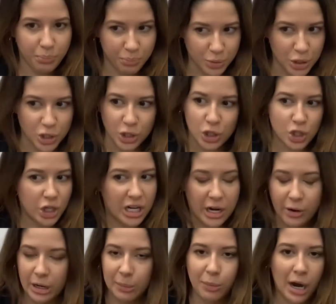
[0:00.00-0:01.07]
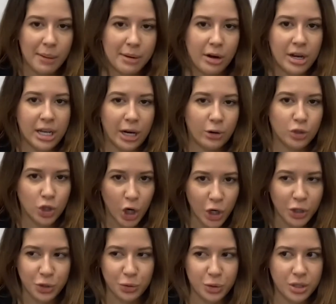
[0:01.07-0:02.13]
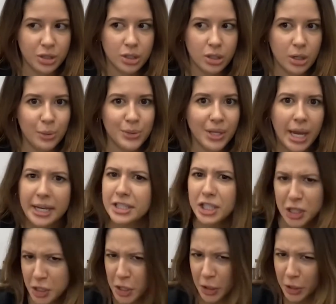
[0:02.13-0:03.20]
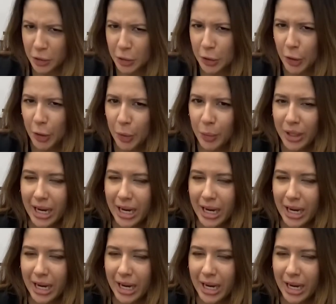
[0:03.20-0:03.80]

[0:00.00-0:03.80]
just a generic primary care doctor until I was 18, you know?